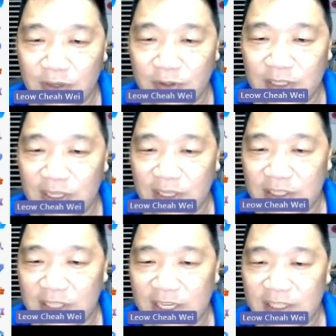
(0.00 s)
use
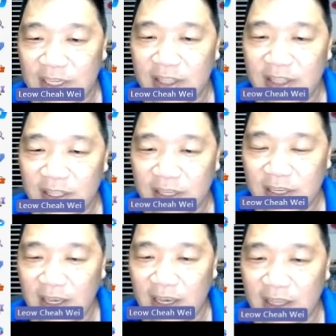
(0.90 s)
the JSON
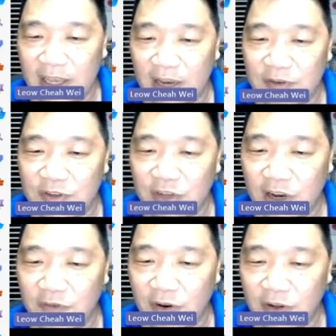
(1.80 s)
and
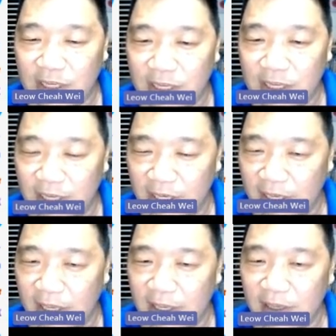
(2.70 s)
LVGL for
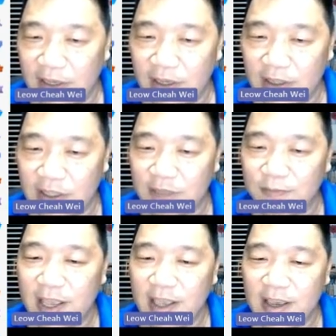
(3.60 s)
the
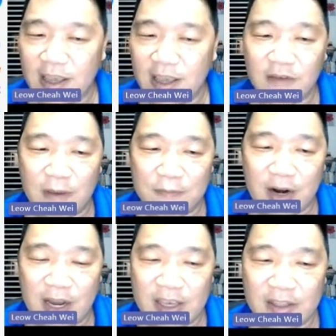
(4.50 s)
display and the web
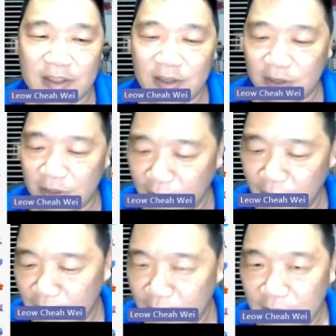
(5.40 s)
client.
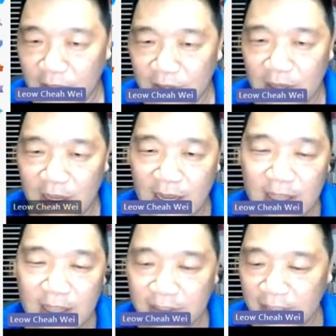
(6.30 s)
So
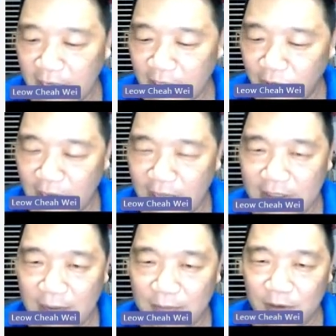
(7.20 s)
let's take a look
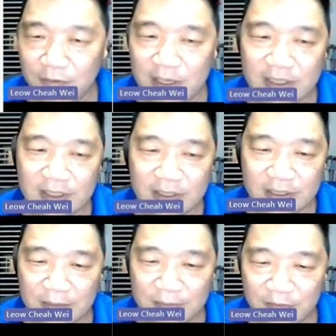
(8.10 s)
at some of these,
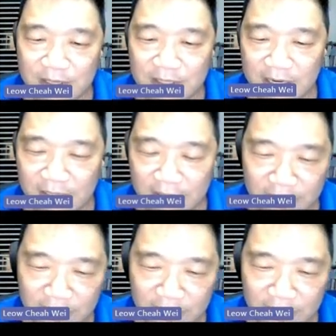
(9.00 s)
right?